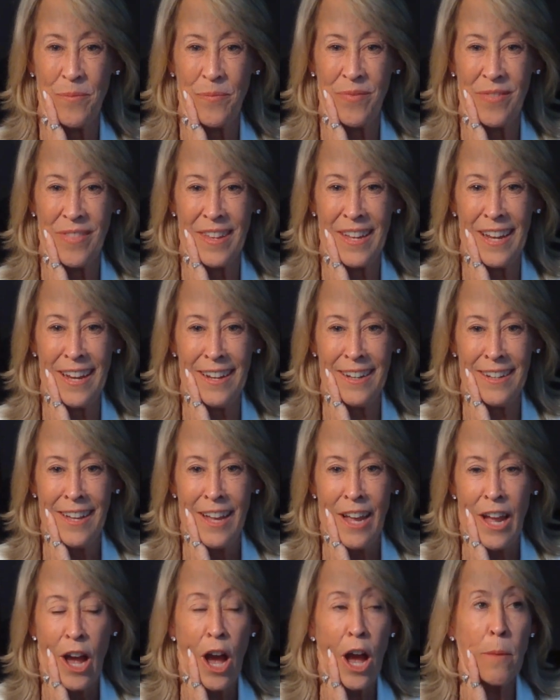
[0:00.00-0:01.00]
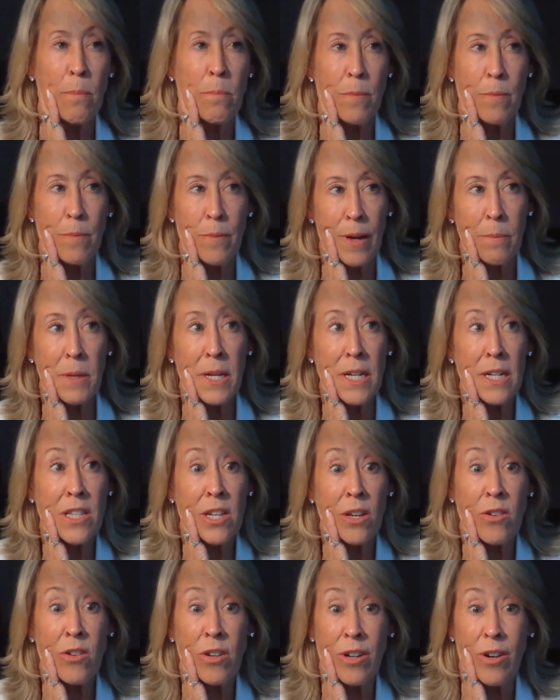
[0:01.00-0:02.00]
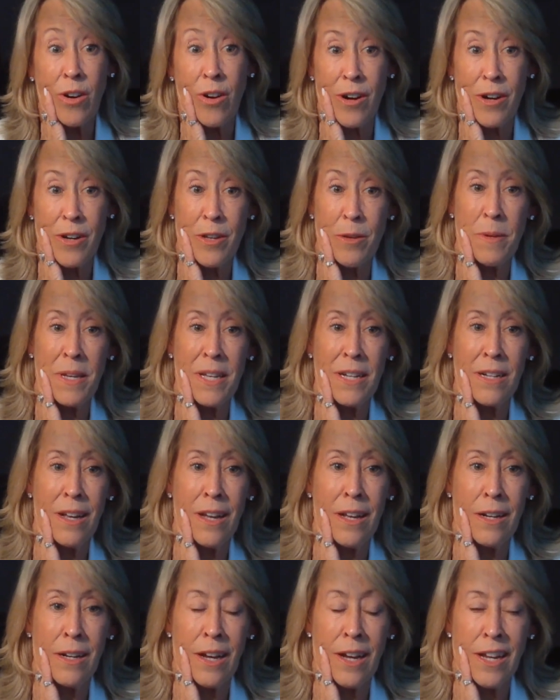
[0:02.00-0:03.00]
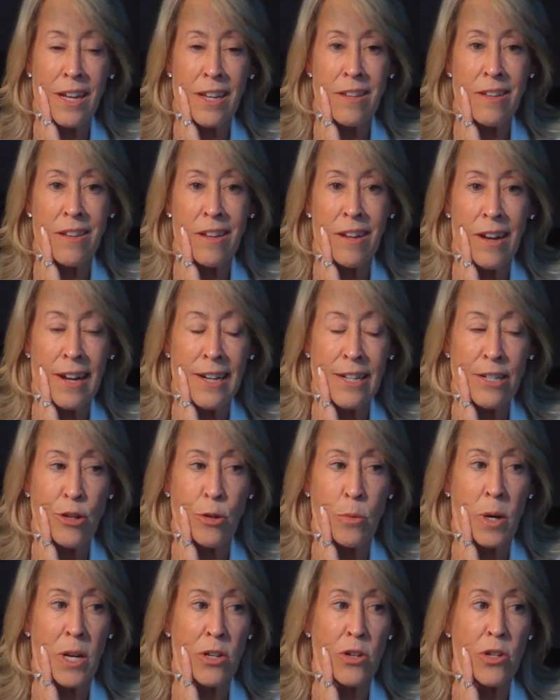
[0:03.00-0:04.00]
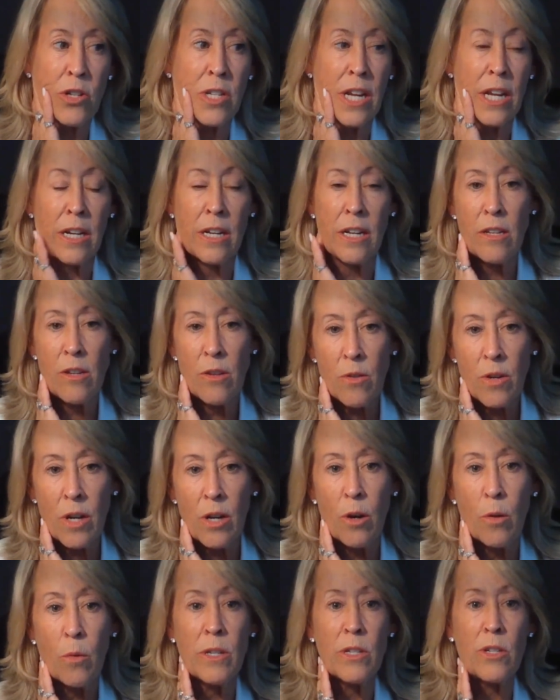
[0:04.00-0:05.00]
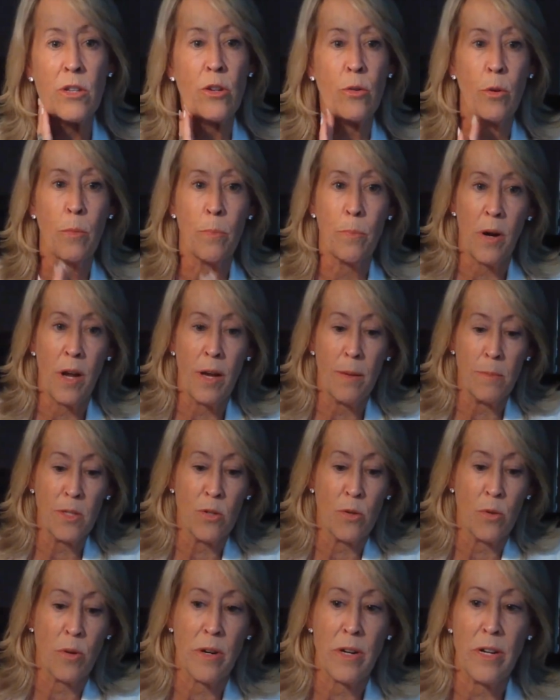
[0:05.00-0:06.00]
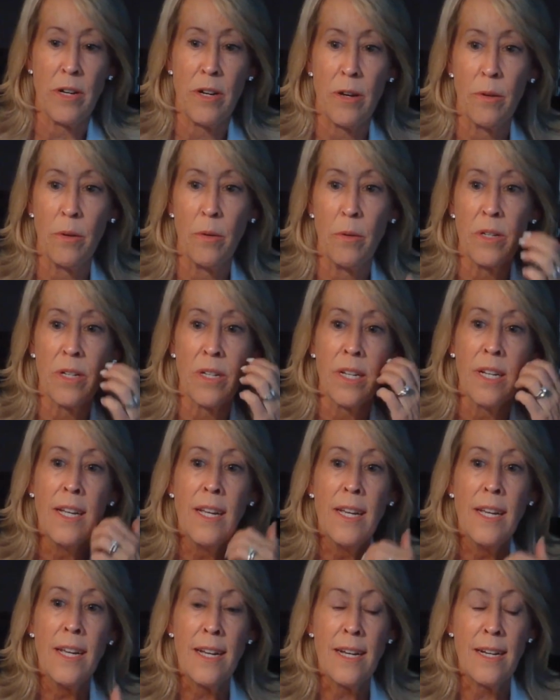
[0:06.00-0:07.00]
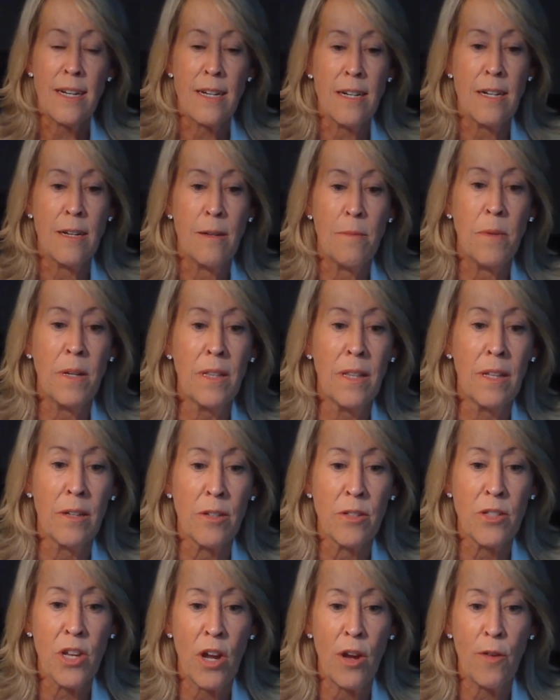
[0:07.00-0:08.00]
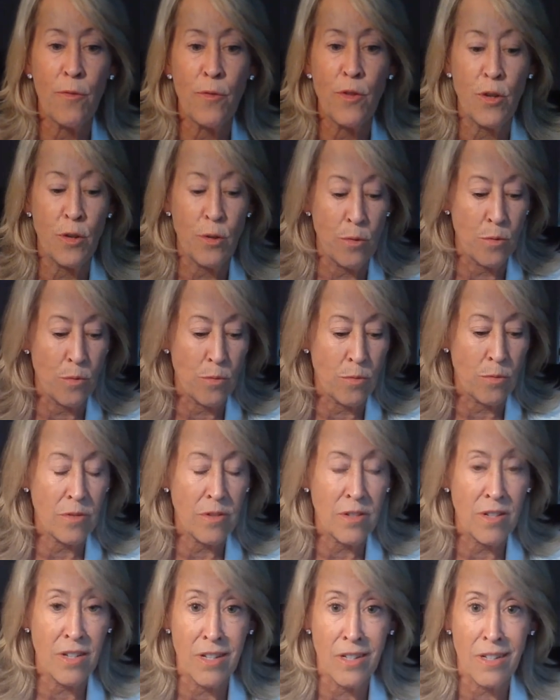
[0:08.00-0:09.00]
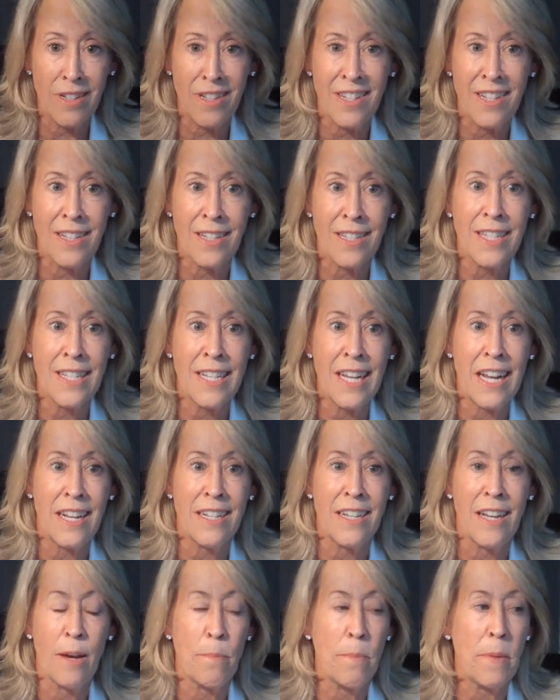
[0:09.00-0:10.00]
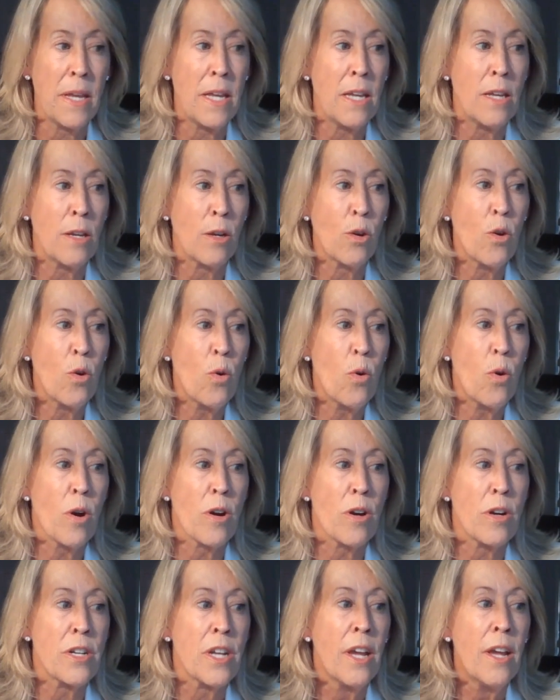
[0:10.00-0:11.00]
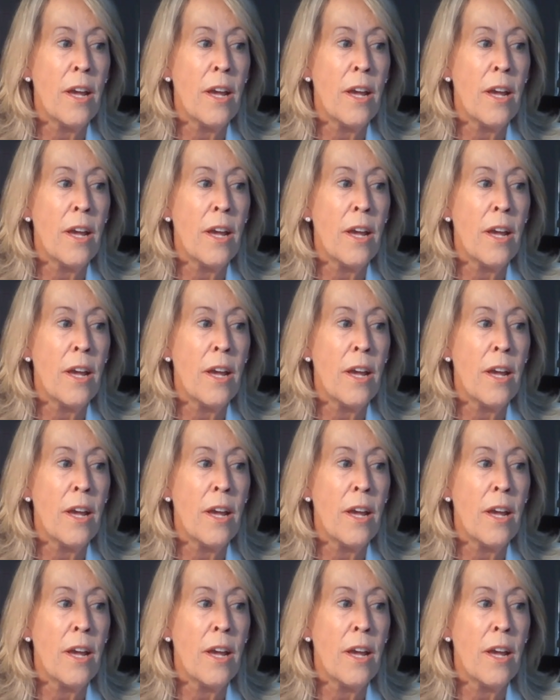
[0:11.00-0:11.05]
Yeah. I mean, it's a good argument, and I do understand it. You can always do a promissory note. A little tough to just stand up in court.